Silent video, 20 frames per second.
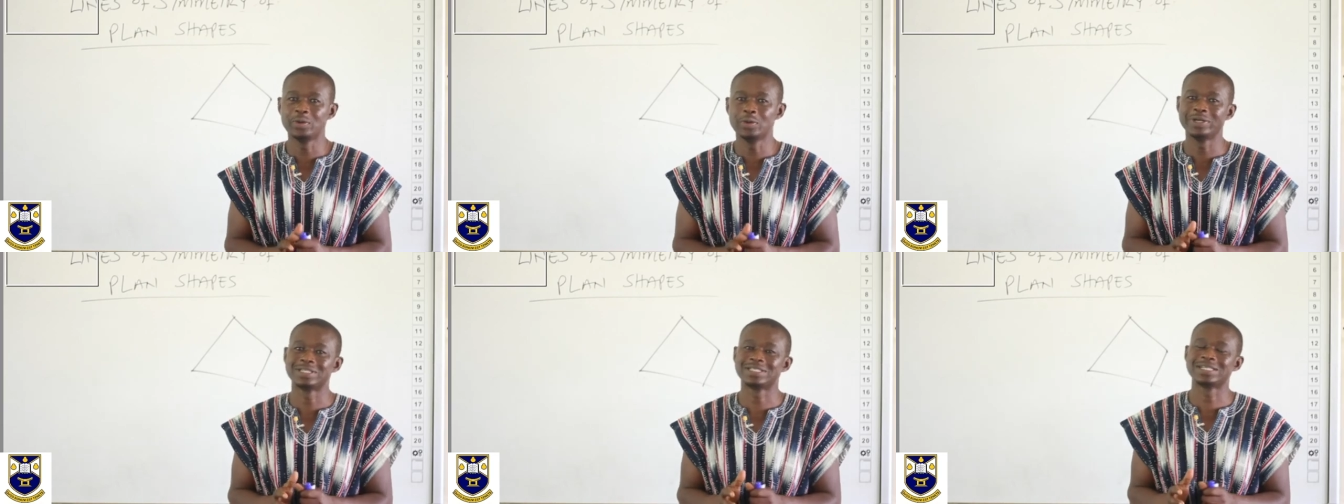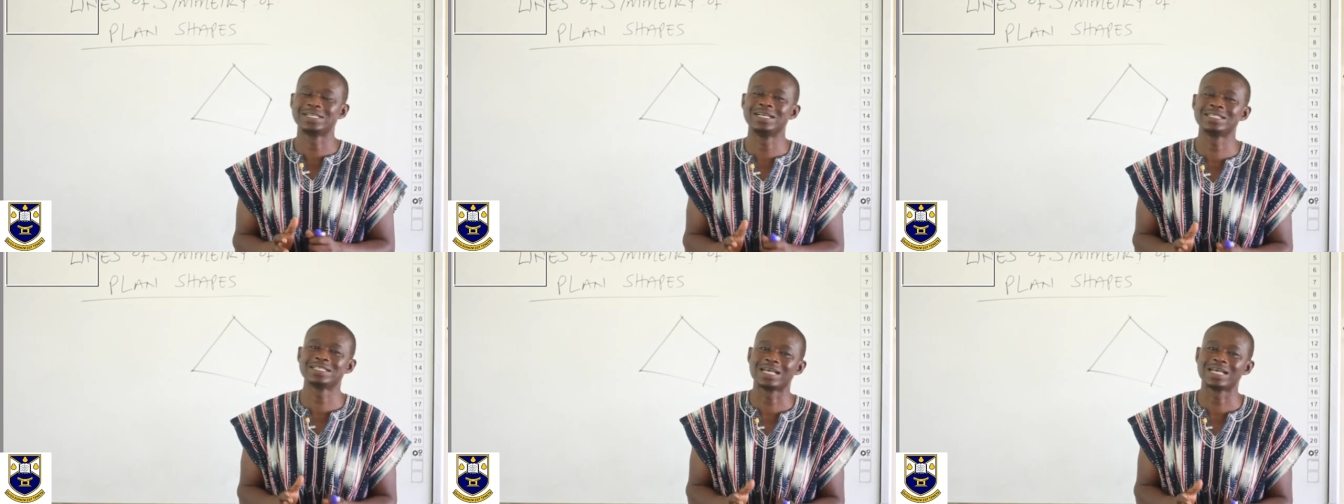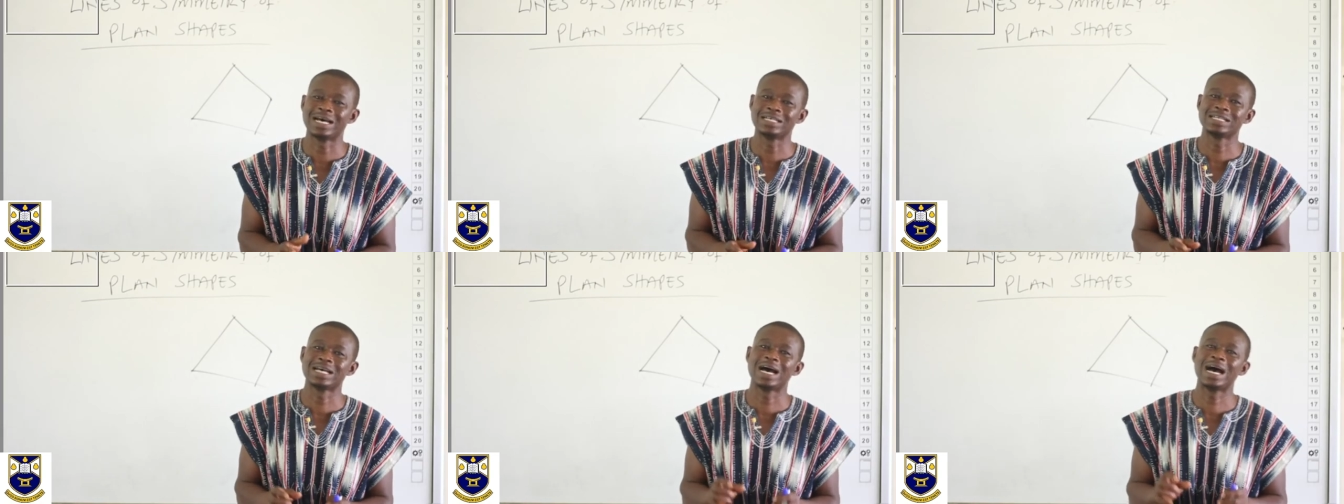with 3
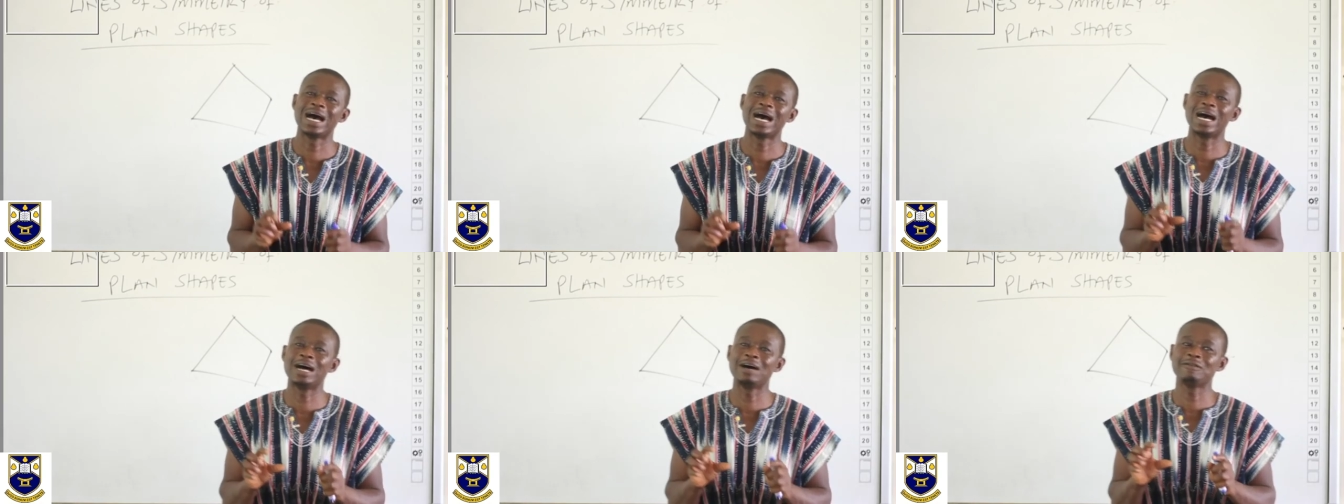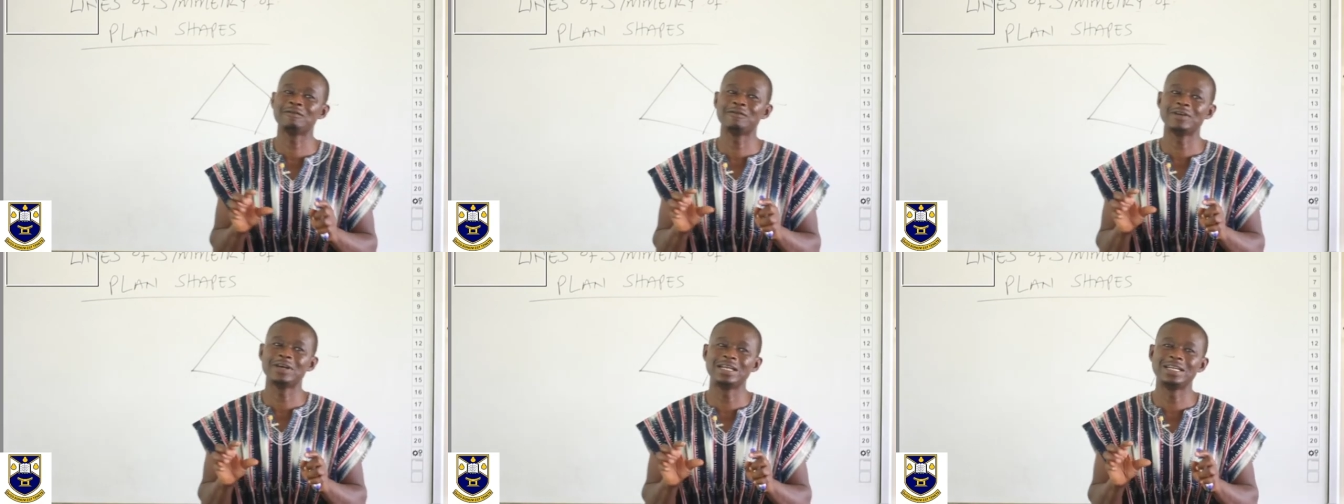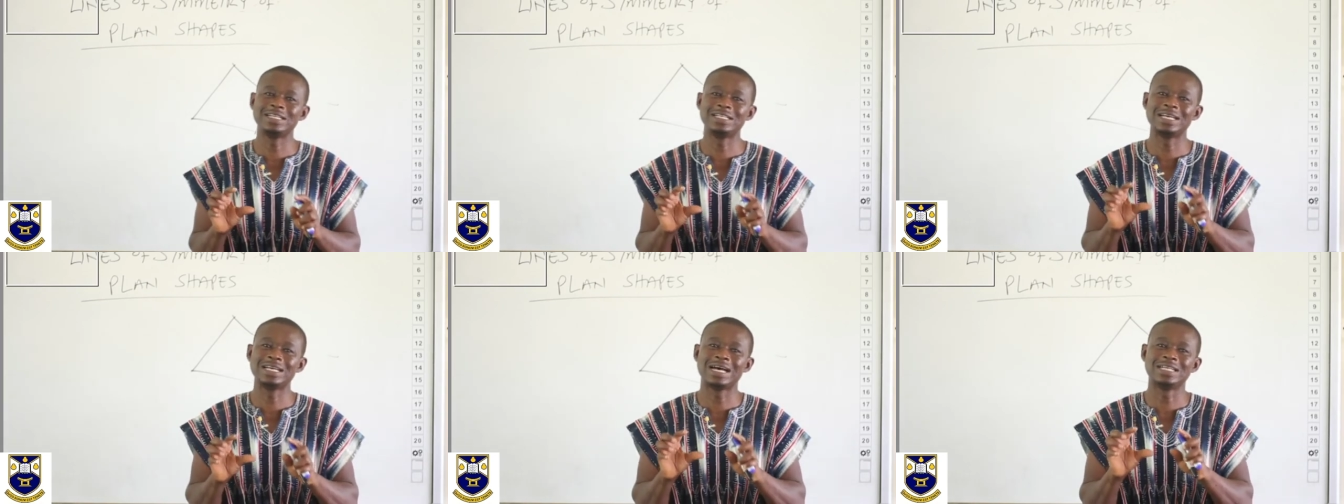sides have
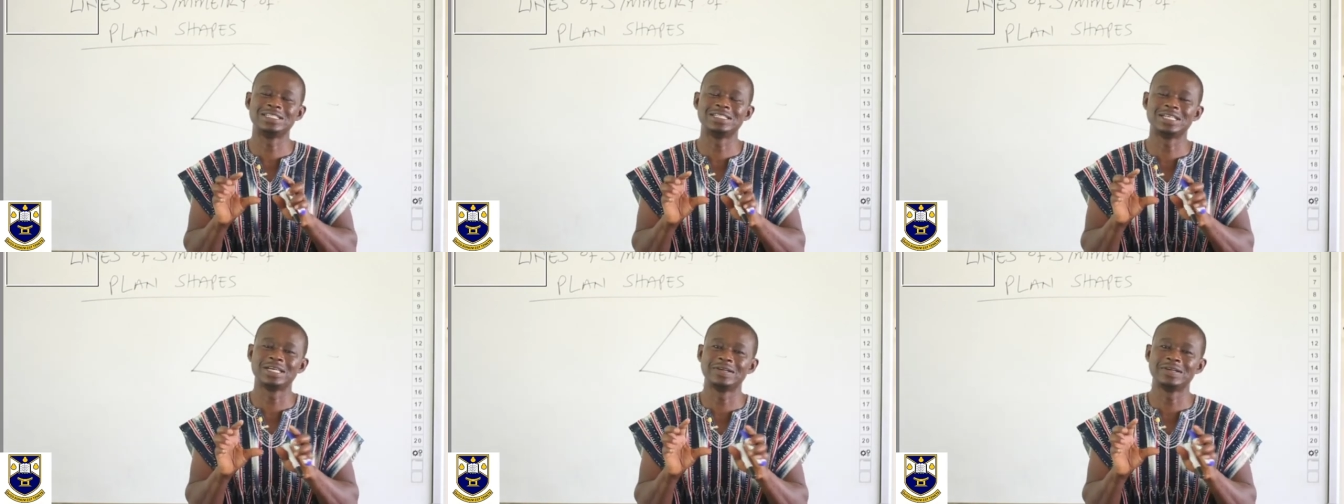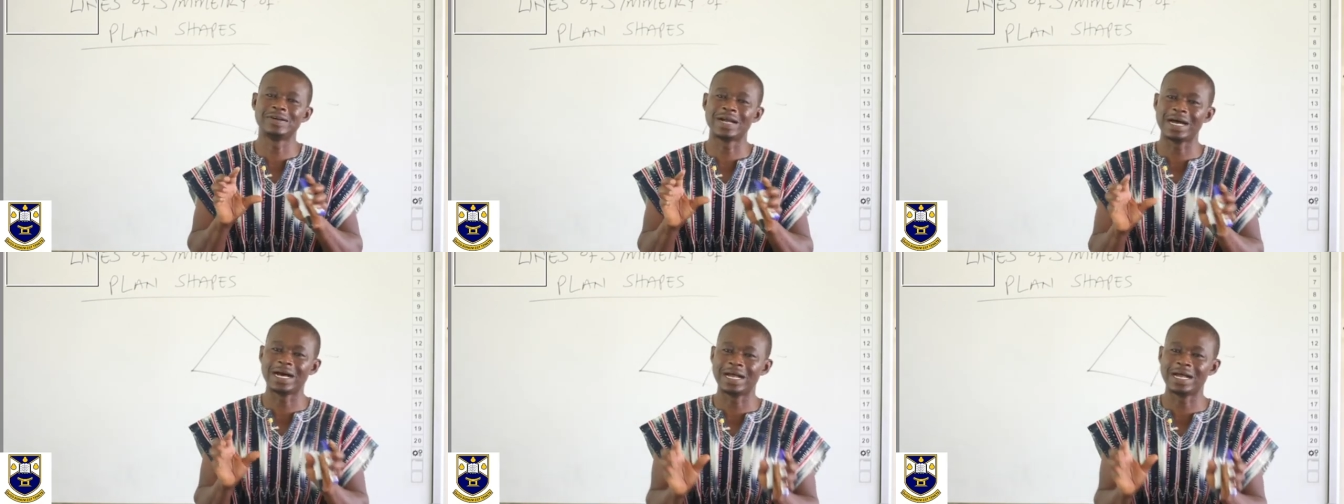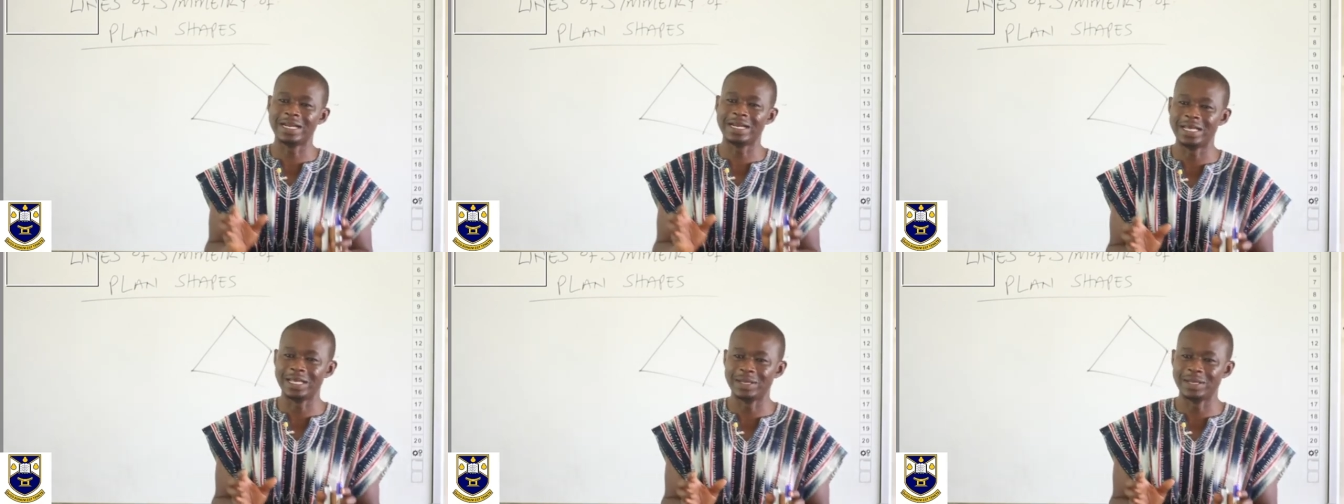their general
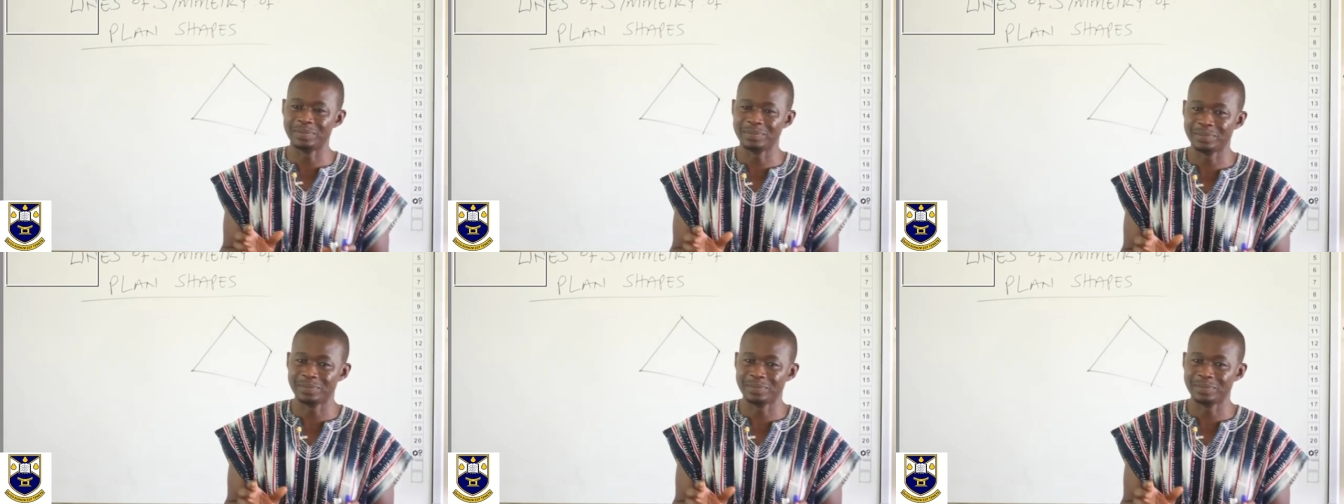name,